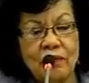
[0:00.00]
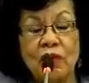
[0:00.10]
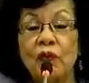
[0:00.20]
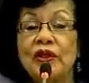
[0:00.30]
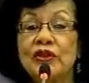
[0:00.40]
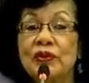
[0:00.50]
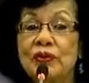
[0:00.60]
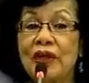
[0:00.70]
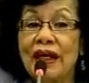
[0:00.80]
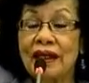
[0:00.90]
But we
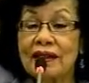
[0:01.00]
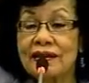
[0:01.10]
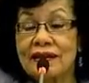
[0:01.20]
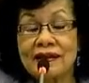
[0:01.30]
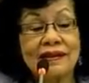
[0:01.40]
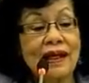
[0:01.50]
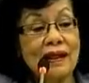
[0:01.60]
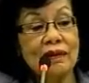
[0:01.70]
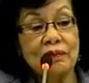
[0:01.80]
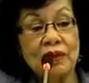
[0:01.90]
do that as a
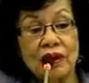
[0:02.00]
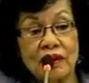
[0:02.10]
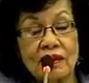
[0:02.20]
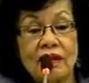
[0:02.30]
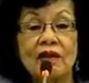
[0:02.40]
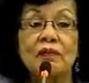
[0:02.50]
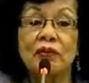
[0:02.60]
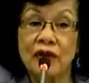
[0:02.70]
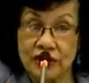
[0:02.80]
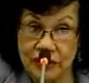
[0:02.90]
society because they are
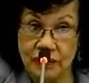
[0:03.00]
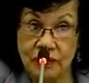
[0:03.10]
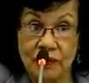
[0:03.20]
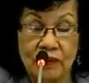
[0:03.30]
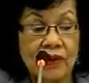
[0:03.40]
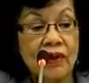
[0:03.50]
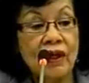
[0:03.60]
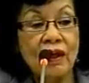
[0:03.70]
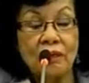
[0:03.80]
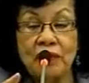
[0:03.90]
impressionable
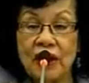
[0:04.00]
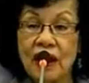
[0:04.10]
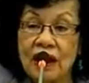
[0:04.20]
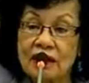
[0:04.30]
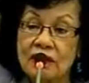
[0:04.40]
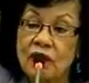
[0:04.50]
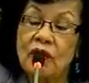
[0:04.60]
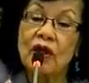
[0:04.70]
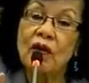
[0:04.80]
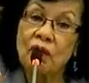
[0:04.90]
and because
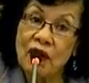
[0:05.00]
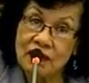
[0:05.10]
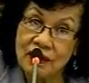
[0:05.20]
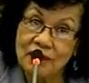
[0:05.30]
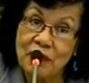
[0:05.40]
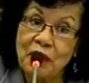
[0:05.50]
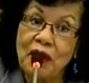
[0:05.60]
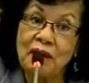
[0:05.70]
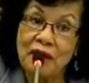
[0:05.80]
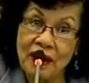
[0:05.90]
we don't want them to
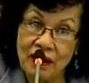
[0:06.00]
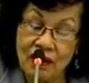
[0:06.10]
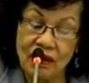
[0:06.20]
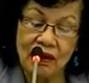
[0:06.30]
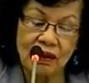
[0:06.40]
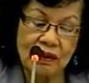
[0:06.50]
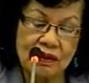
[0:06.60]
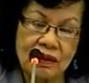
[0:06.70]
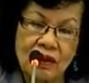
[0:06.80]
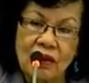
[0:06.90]
become
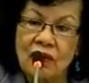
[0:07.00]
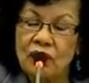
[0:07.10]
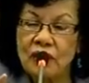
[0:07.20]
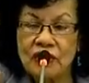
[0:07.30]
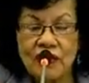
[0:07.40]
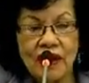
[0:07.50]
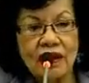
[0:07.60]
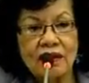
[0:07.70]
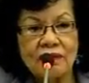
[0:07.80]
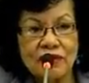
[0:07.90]
alcoholics. We try to
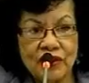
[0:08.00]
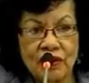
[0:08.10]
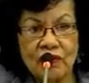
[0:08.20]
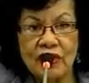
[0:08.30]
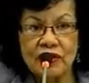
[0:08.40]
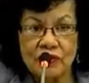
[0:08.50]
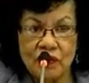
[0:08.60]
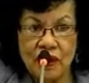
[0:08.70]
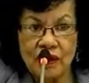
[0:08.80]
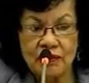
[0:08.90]
keep cigarettes
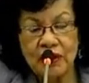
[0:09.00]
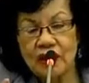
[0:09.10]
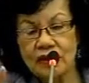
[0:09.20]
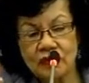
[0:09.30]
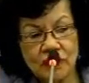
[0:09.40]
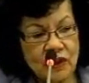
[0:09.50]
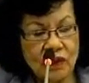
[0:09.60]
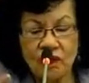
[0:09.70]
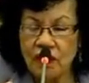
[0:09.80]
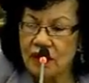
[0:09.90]
away because we
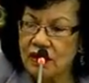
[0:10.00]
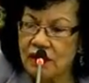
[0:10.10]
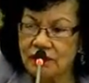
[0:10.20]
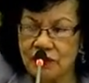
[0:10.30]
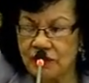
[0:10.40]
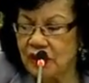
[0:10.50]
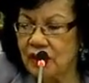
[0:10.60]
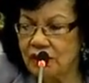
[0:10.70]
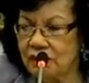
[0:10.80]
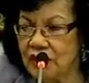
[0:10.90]
don't want them to
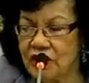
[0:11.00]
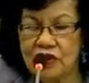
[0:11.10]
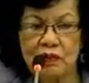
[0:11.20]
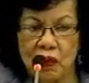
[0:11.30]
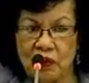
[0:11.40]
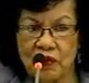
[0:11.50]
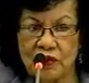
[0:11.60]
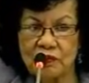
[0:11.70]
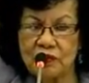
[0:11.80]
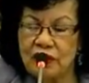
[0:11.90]
become
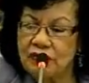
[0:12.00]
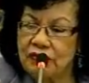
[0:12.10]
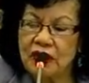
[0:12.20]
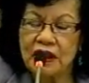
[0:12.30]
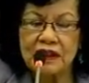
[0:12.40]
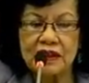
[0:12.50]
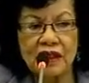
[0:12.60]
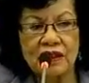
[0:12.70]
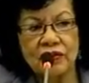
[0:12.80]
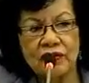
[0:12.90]
smokers. We feel it's
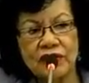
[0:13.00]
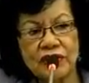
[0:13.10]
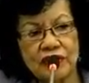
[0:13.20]
injurious